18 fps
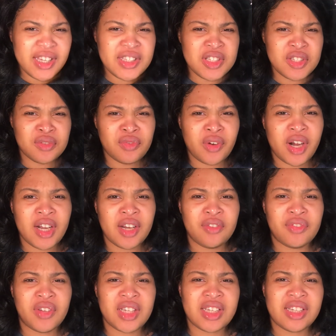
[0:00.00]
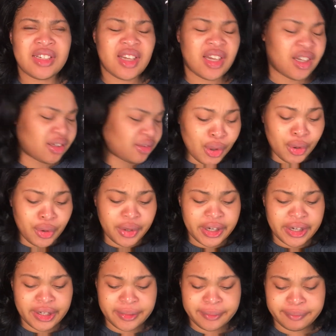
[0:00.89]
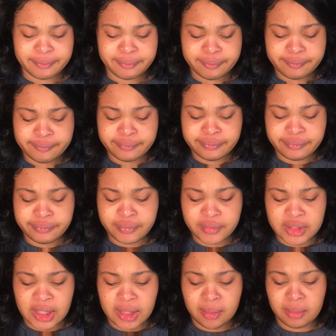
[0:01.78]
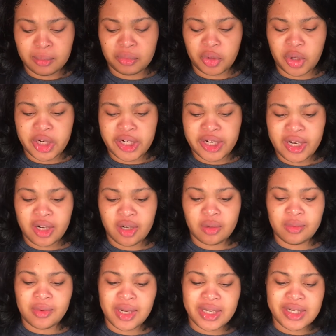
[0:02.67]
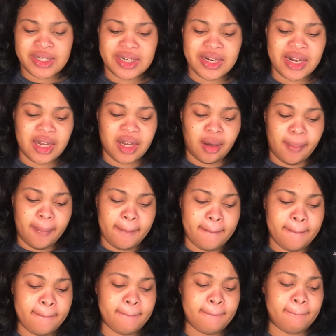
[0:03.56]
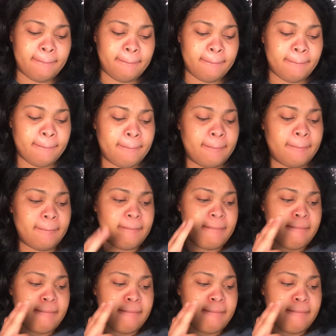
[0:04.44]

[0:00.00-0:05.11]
It's Friday fucking night, oh yeah. I'm running out of wine tonight. Mm, mm,